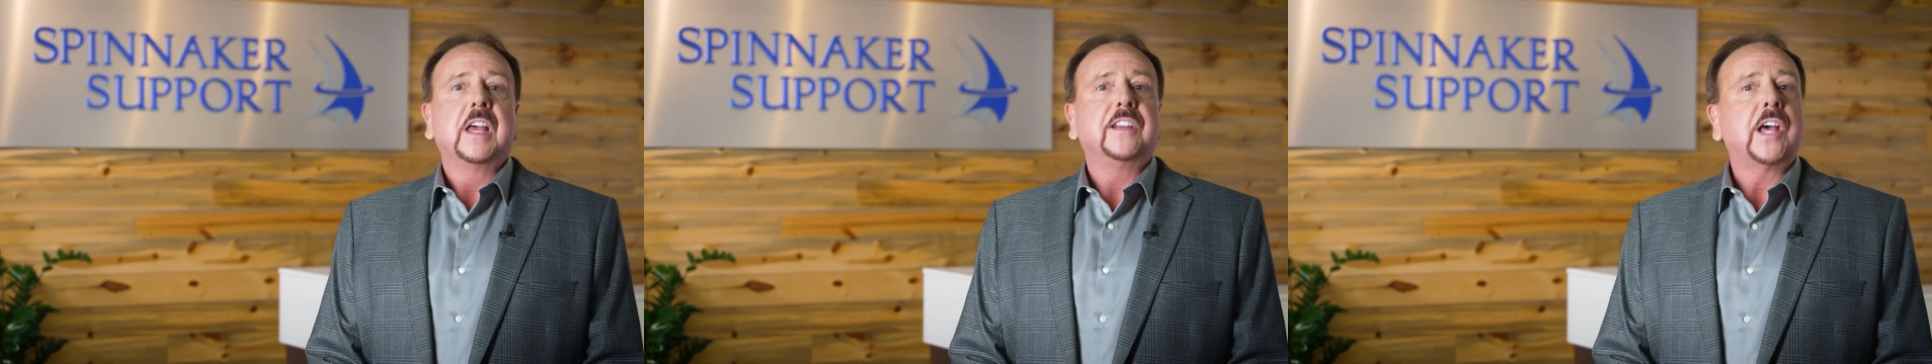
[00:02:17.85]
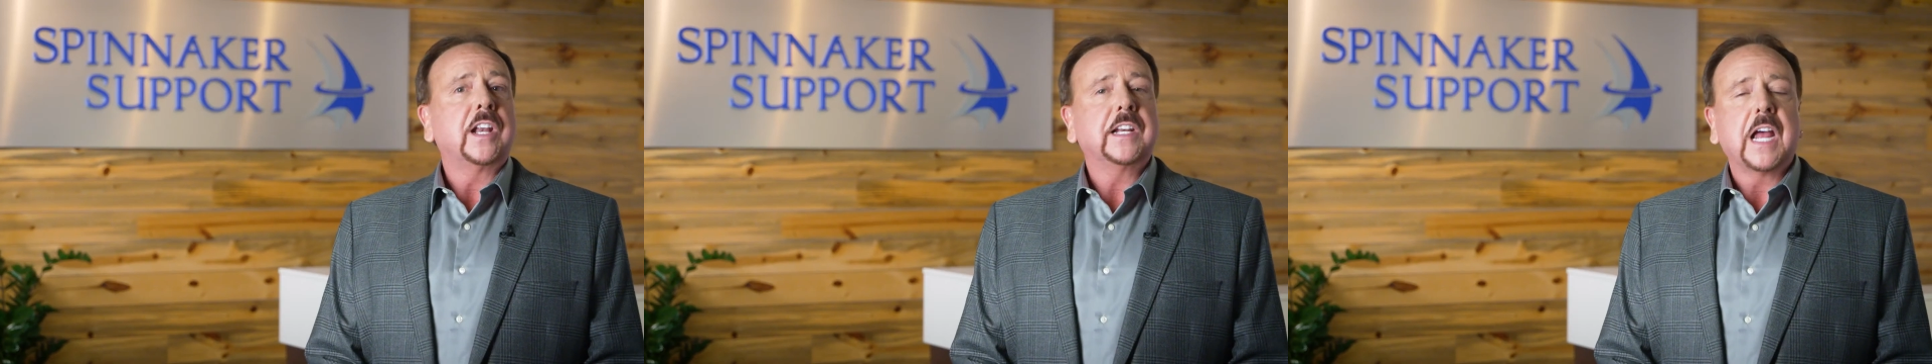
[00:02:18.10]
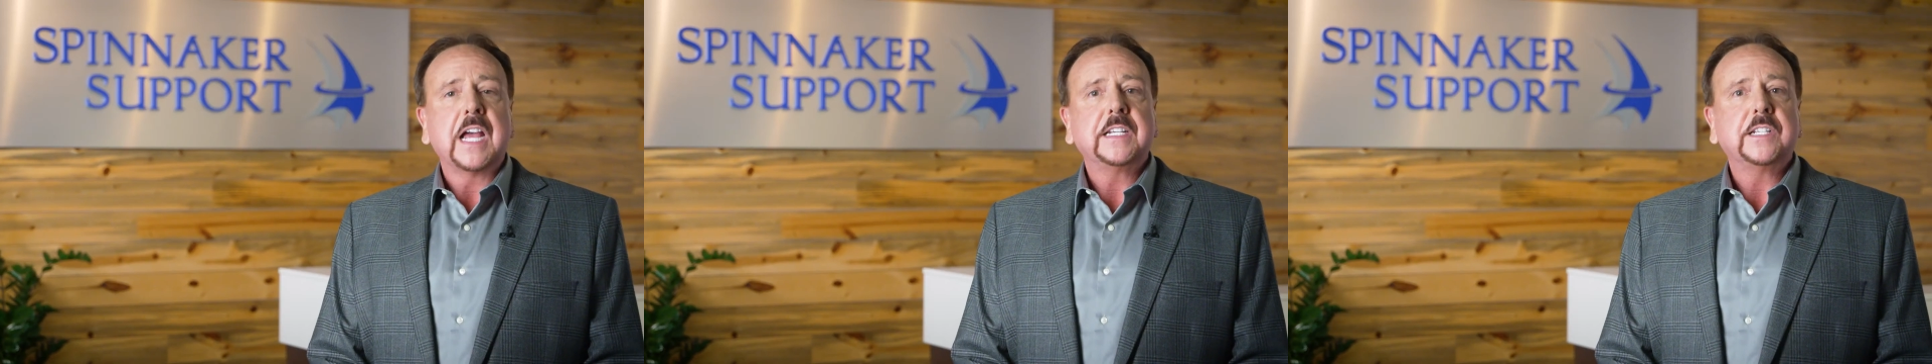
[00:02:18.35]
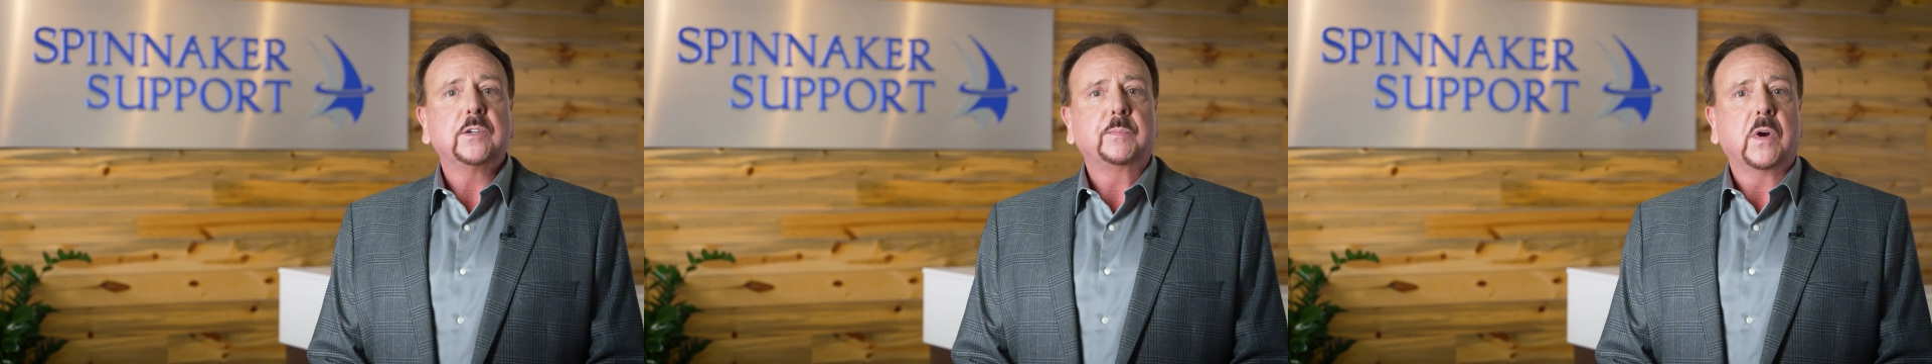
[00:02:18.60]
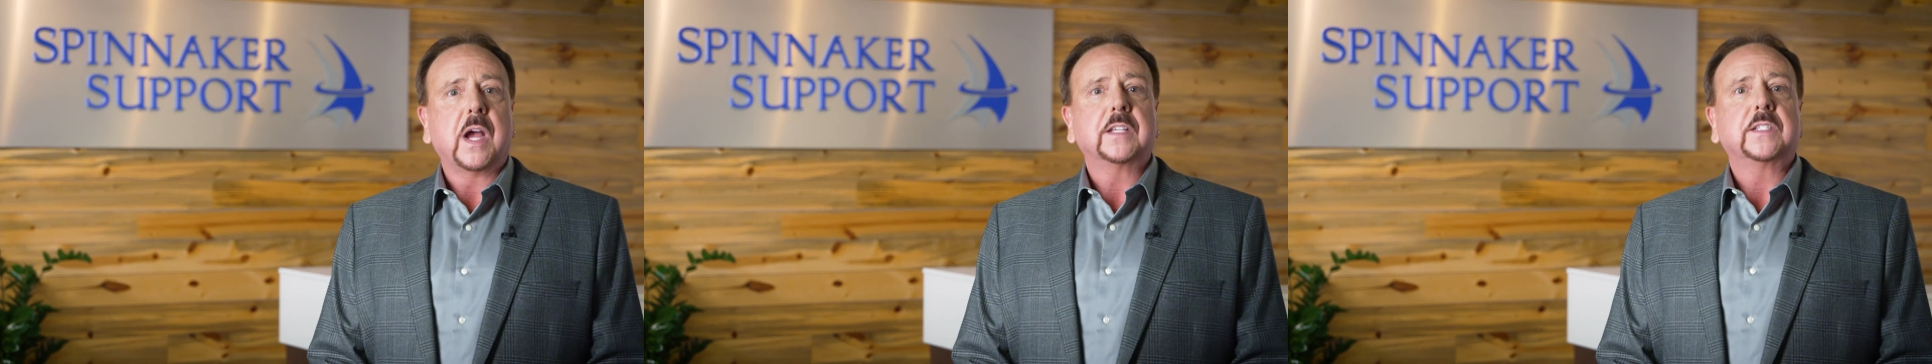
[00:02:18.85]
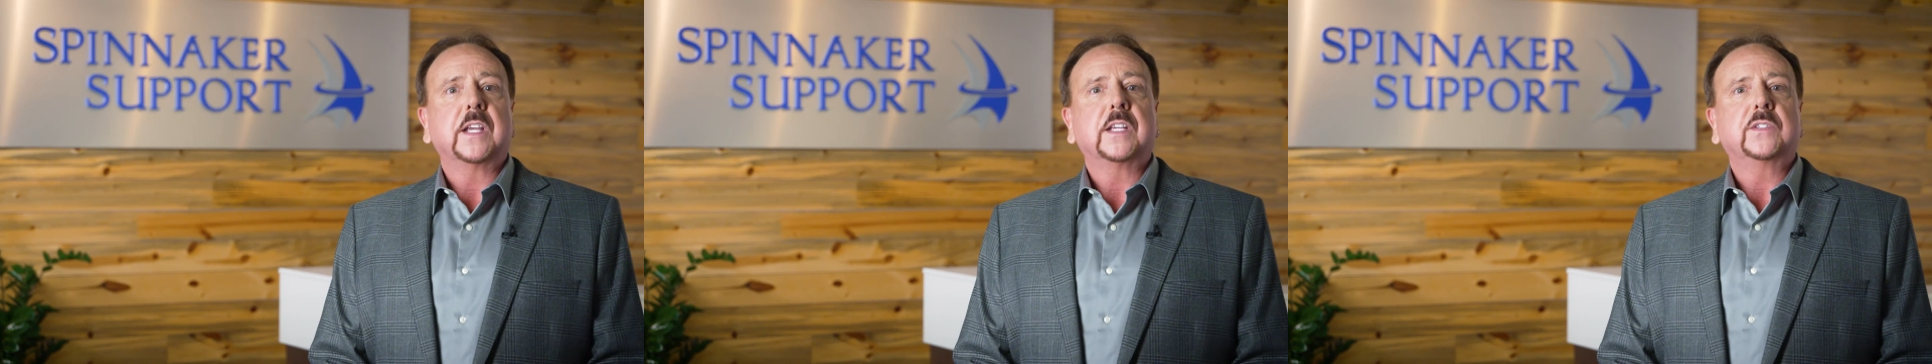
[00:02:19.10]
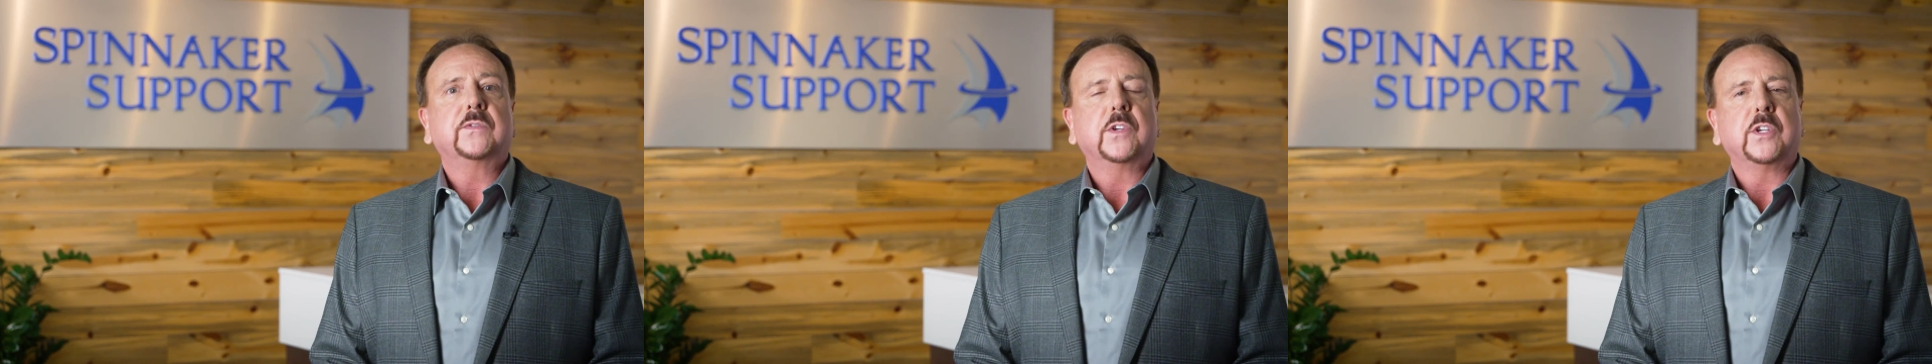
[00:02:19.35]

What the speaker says: Not an ideal process for